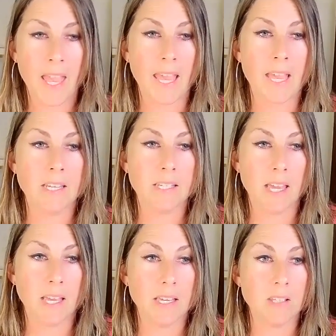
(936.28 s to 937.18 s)
And
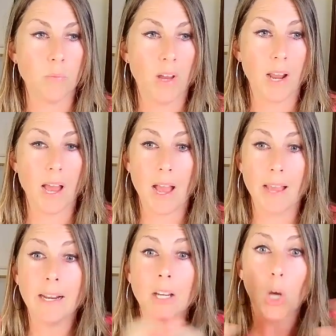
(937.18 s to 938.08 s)
hey, guess what? I
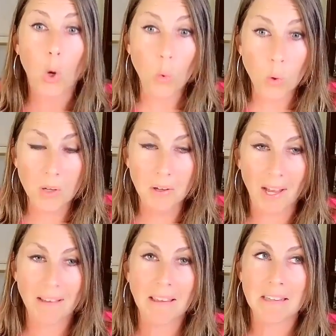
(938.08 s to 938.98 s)
got to go.
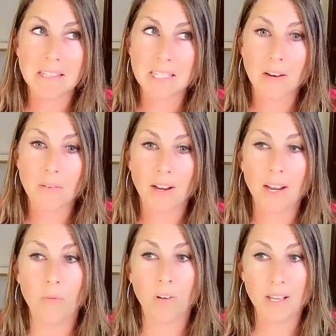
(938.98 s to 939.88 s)
I can't stay around.
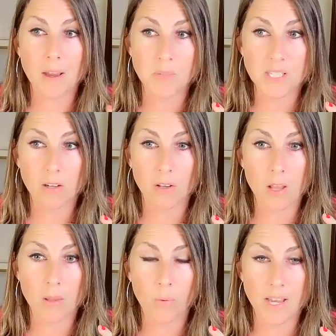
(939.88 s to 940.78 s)
I'm still
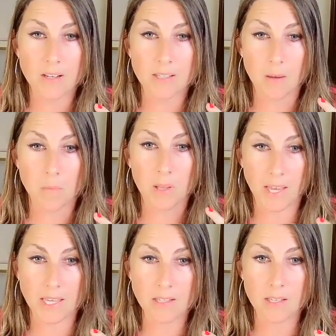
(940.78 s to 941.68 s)
on the way to
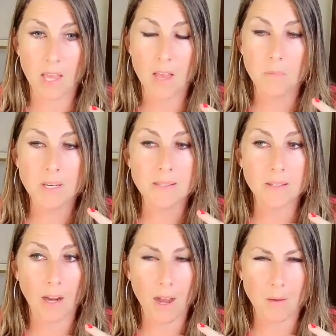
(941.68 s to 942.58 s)
someplace." But he
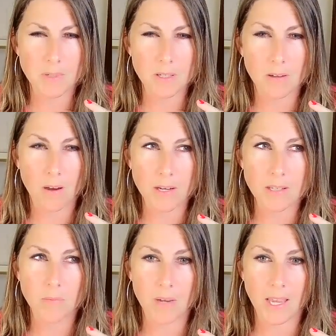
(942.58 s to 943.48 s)
stopped on
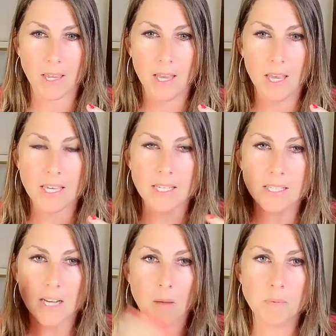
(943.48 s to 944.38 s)
his way. He
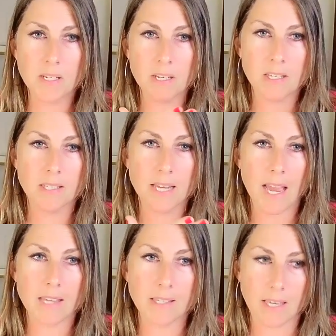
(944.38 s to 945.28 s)
stopped in his
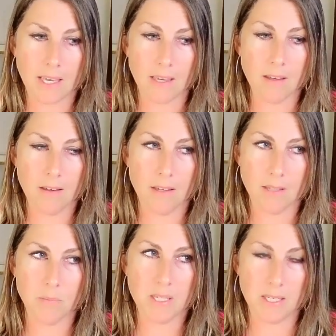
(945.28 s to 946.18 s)
tasking,
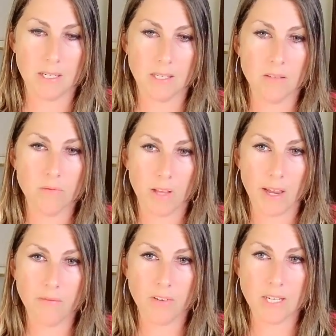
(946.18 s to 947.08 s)
his busyness of
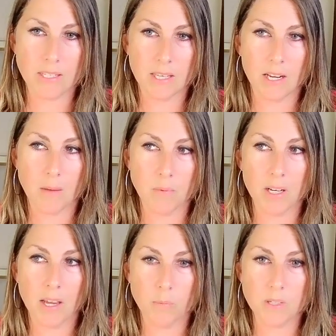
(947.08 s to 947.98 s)
life. And he said, "I'm going
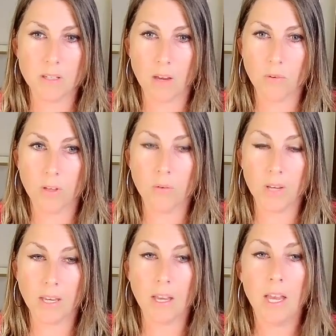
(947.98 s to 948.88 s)
to help this guy really
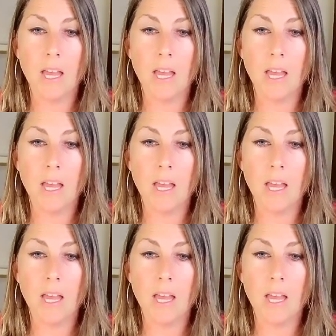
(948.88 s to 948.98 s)
quick."